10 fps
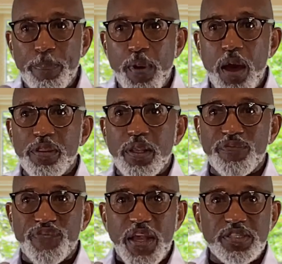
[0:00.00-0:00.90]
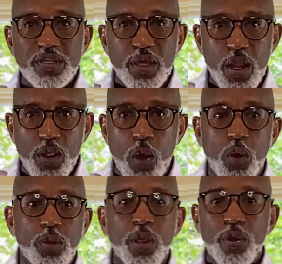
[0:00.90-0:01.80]
upon the face of the
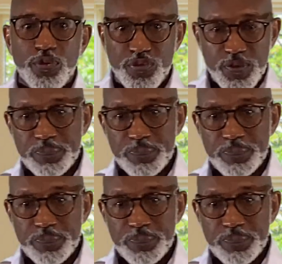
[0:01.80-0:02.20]
whole earth.